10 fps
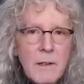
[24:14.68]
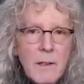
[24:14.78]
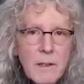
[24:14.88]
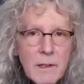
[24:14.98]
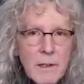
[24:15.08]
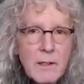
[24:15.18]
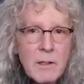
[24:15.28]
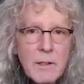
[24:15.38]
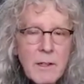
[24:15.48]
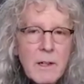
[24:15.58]

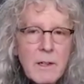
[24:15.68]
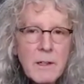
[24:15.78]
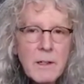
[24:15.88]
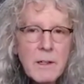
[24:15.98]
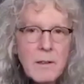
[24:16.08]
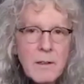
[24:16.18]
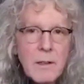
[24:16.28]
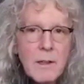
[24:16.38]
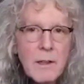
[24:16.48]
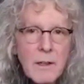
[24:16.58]
Little darling,
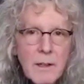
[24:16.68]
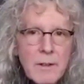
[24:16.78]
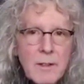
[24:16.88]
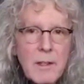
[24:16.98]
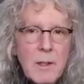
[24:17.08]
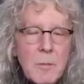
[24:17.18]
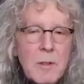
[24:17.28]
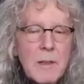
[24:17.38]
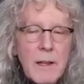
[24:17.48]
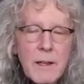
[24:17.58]
it seems
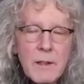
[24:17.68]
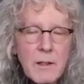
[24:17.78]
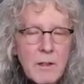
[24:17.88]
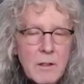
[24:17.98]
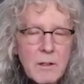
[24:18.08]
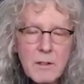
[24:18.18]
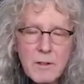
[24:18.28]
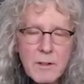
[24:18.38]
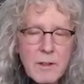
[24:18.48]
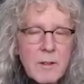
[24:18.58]
like years
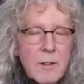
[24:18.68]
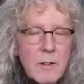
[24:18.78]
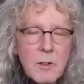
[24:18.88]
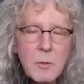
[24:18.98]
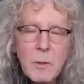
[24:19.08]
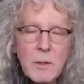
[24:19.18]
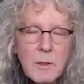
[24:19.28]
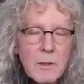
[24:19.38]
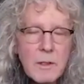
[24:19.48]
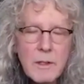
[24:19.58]
since it's
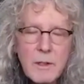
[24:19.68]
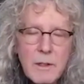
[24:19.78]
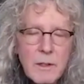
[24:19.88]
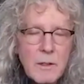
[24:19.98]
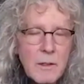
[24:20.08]
been clear.